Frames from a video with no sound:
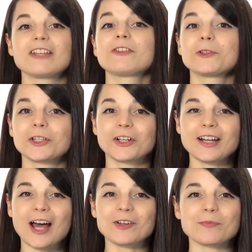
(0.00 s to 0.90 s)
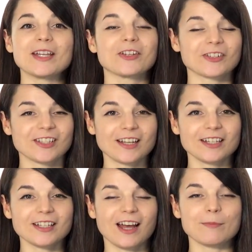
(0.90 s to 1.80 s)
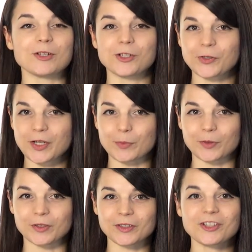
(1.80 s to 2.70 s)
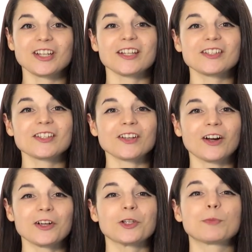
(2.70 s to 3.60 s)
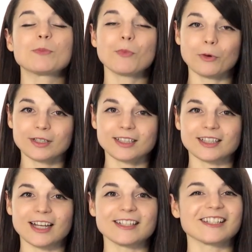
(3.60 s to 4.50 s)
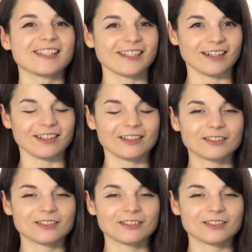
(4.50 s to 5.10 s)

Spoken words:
If you learn how to make your study time enjoyable, chances are you'll be more inclined to study.